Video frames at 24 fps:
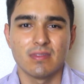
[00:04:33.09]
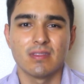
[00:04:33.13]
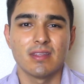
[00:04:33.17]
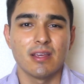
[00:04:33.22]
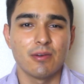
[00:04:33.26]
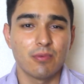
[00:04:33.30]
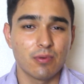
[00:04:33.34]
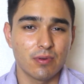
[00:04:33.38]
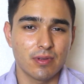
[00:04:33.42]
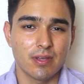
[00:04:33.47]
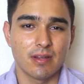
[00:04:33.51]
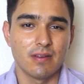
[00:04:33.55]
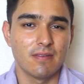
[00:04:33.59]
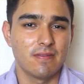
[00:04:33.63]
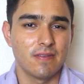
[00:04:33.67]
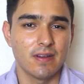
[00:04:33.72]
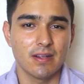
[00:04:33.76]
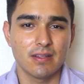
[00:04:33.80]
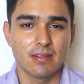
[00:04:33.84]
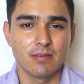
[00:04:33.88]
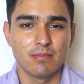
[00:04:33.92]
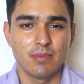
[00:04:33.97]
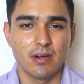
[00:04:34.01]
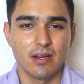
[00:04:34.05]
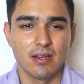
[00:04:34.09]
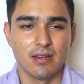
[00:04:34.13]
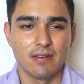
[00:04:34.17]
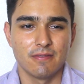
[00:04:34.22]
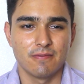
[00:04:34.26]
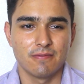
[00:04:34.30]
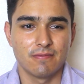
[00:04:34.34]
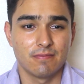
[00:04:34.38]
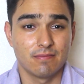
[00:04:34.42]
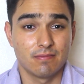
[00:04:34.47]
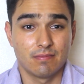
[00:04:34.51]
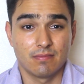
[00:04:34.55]
they won't get affected by
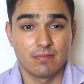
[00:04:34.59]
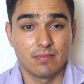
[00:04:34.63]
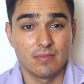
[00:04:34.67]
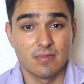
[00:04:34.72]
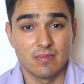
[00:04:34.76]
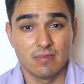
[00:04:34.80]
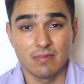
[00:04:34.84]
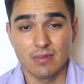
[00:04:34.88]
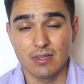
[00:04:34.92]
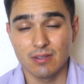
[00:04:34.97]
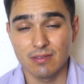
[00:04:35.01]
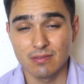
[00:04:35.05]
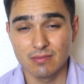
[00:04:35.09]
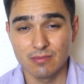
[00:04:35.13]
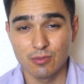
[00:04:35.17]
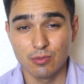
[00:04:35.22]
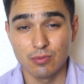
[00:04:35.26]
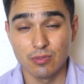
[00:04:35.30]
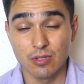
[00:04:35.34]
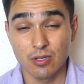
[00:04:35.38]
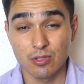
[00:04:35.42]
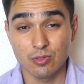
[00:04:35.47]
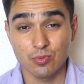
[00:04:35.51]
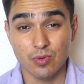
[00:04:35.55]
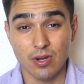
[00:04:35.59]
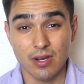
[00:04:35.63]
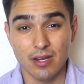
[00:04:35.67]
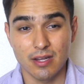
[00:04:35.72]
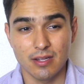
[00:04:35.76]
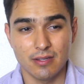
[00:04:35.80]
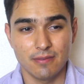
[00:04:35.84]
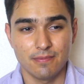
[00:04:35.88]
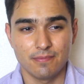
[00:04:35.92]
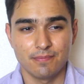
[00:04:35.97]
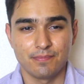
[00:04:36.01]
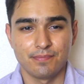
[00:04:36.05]
it. Who knows
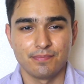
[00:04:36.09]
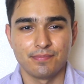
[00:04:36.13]
why?